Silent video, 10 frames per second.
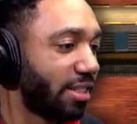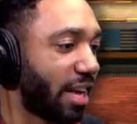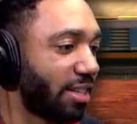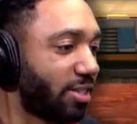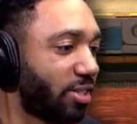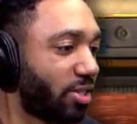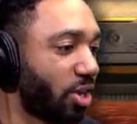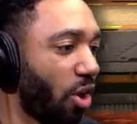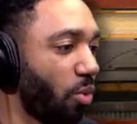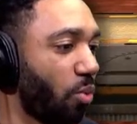That is
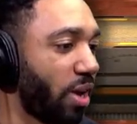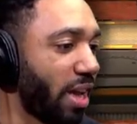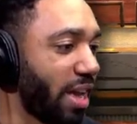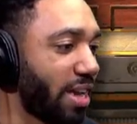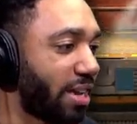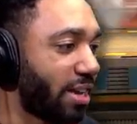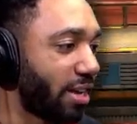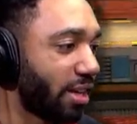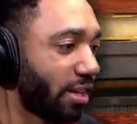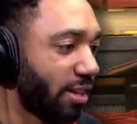so weak.
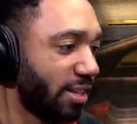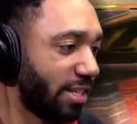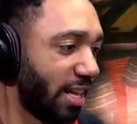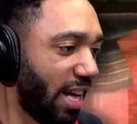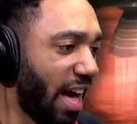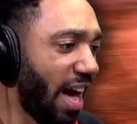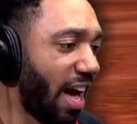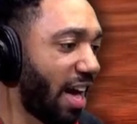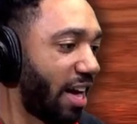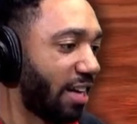
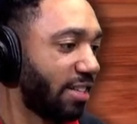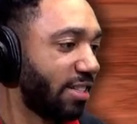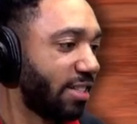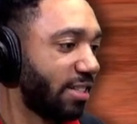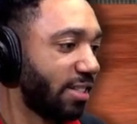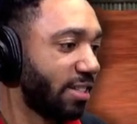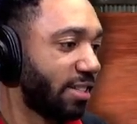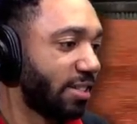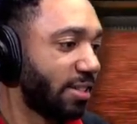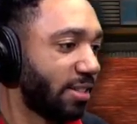Ah!
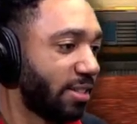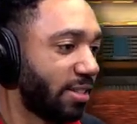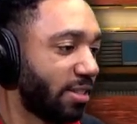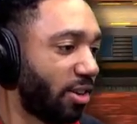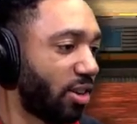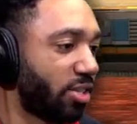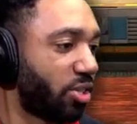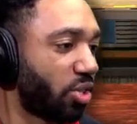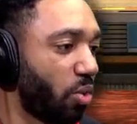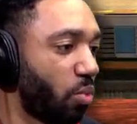Oh, it's
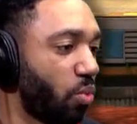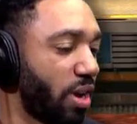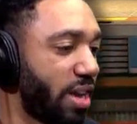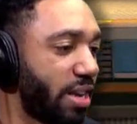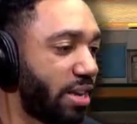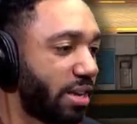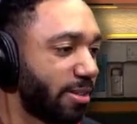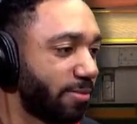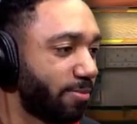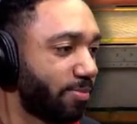so weak.
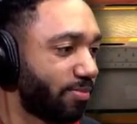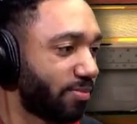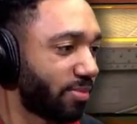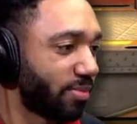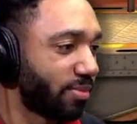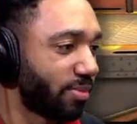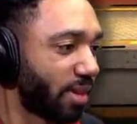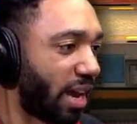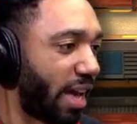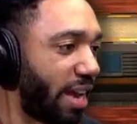
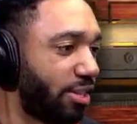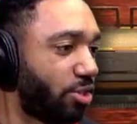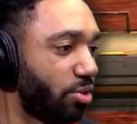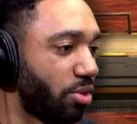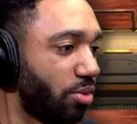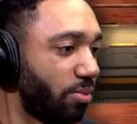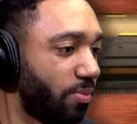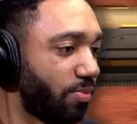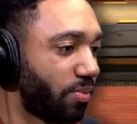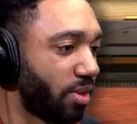I hate you, dude
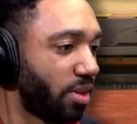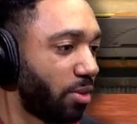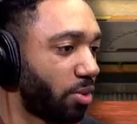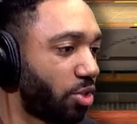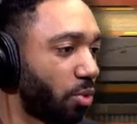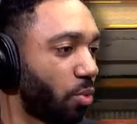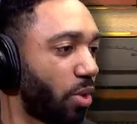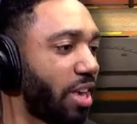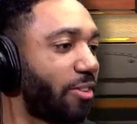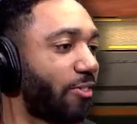with your
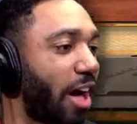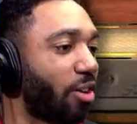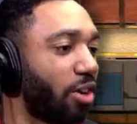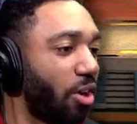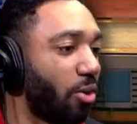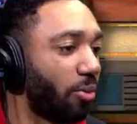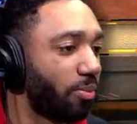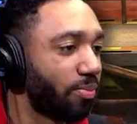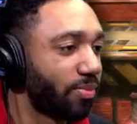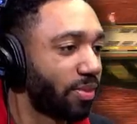weak Falco.
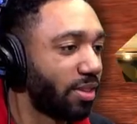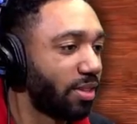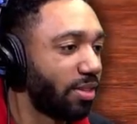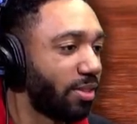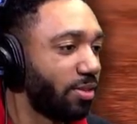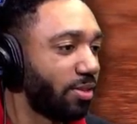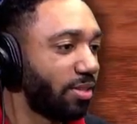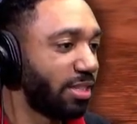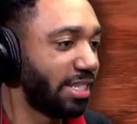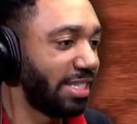
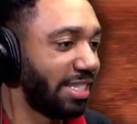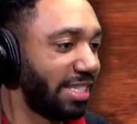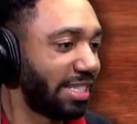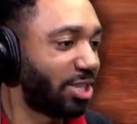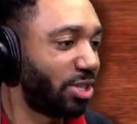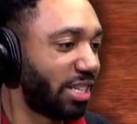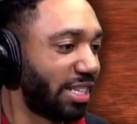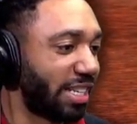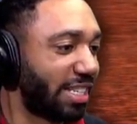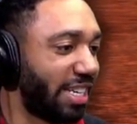Oh, that
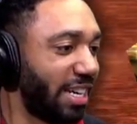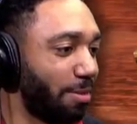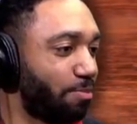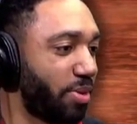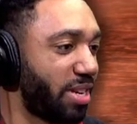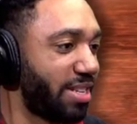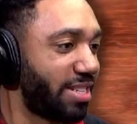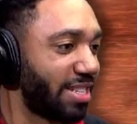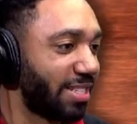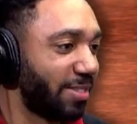I can't beat.